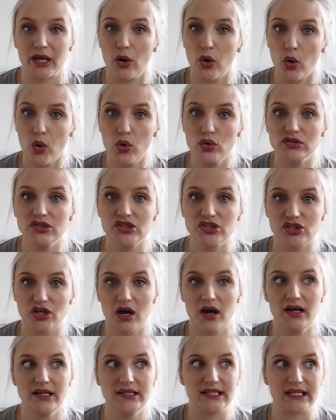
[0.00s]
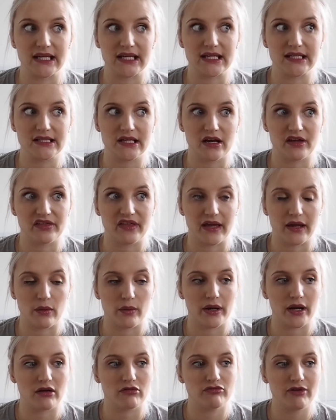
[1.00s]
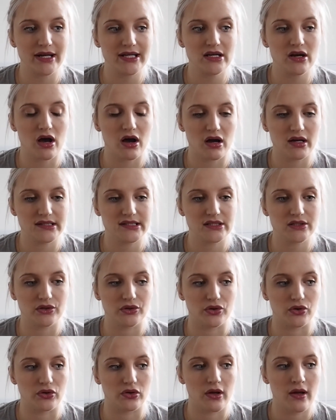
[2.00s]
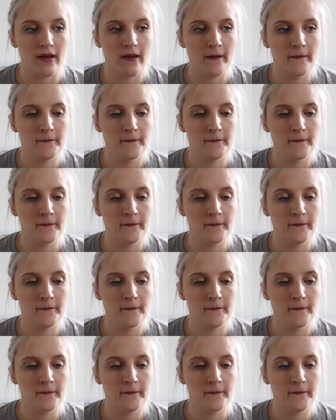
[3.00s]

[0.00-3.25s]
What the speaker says: It all started, I think, when I read an article